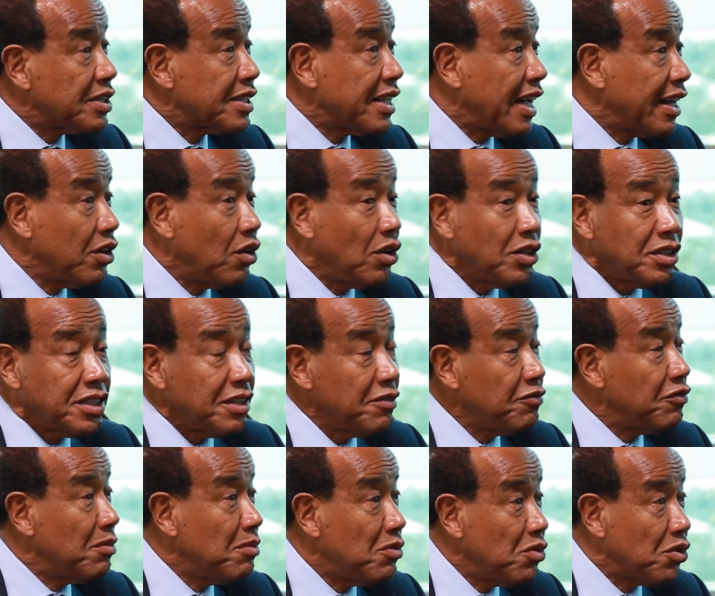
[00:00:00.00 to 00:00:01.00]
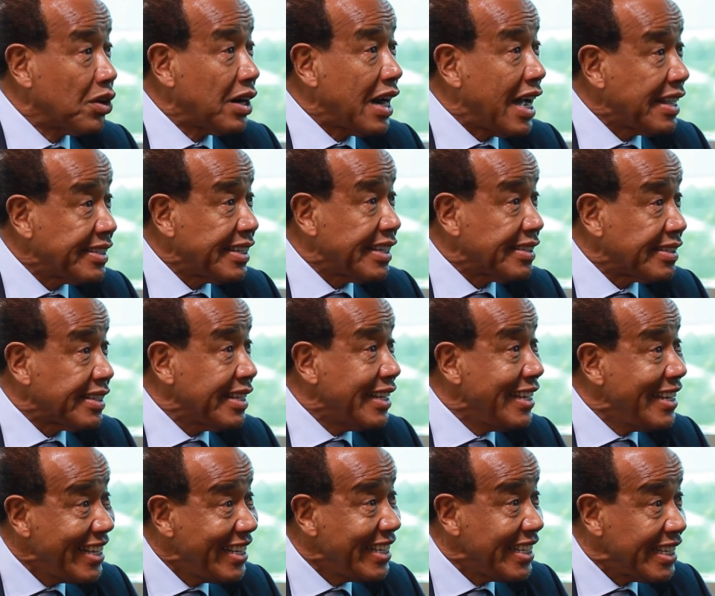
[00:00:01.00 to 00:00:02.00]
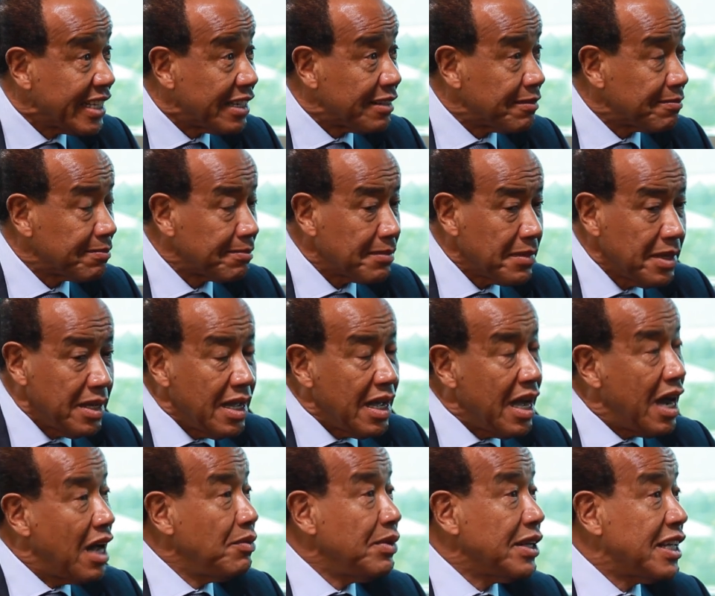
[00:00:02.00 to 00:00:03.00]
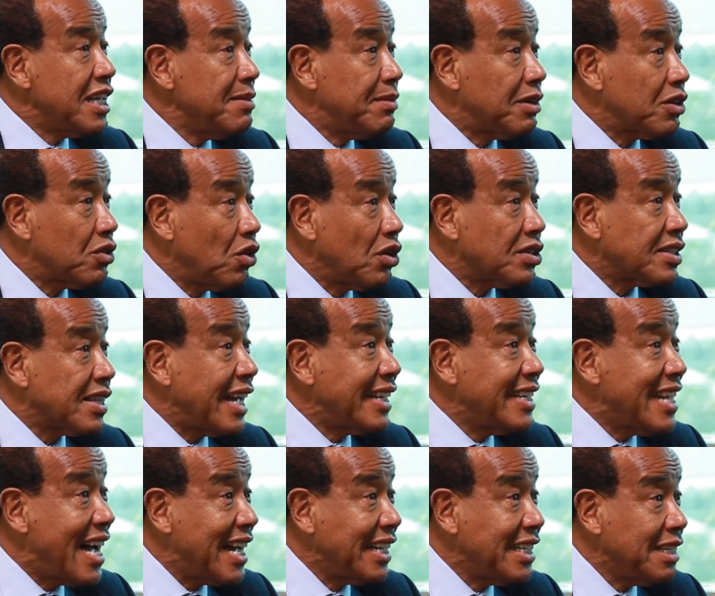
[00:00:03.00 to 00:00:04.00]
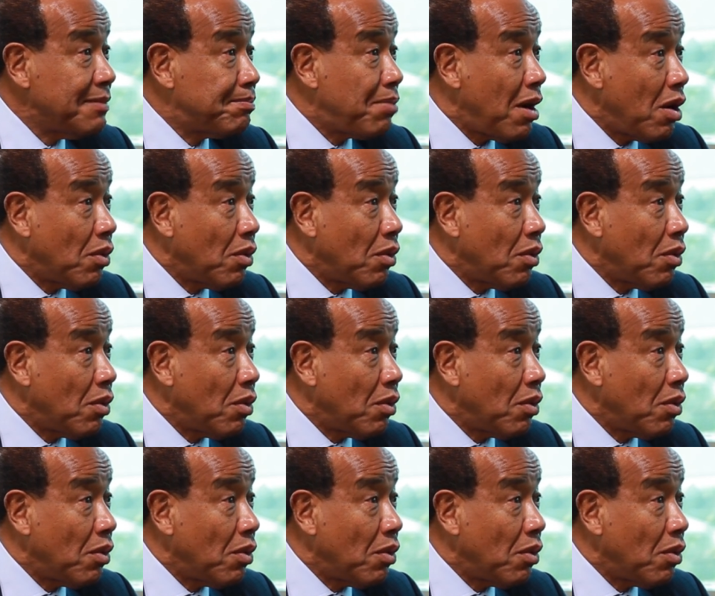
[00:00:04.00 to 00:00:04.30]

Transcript: started hunting for more assets in India, and we came across Mundra